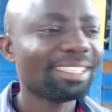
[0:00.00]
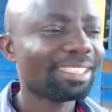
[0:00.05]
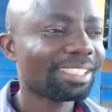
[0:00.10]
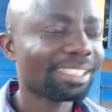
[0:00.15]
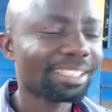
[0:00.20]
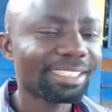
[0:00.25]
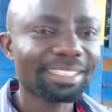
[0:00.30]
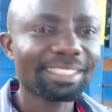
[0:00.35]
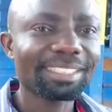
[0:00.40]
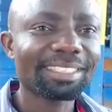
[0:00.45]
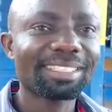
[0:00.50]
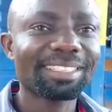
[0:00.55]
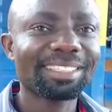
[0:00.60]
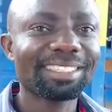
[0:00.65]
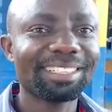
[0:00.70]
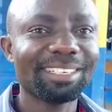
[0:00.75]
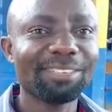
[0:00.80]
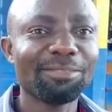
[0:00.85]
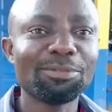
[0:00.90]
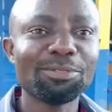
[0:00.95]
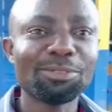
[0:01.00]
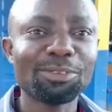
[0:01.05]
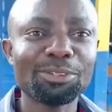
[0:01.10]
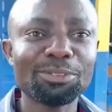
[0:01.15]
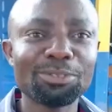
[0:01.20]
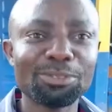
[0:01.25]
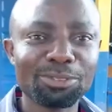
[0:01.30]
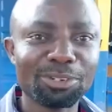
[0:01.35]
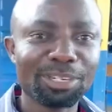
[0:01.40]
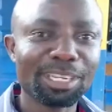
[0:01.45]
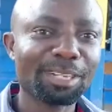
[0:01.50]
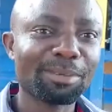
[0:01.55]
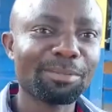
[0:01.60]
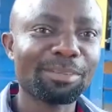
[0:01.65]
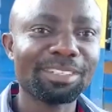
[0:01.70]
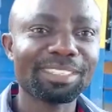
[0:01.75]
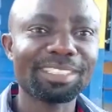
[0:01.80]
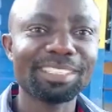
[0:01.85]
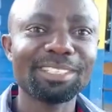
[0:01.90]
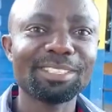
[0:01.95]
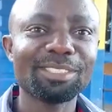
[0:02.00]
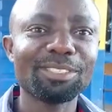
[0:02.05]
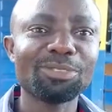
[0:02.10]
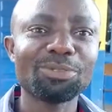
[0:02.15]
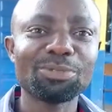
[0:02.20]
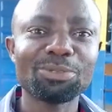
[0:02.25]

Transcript: The details, if you want to talk about it,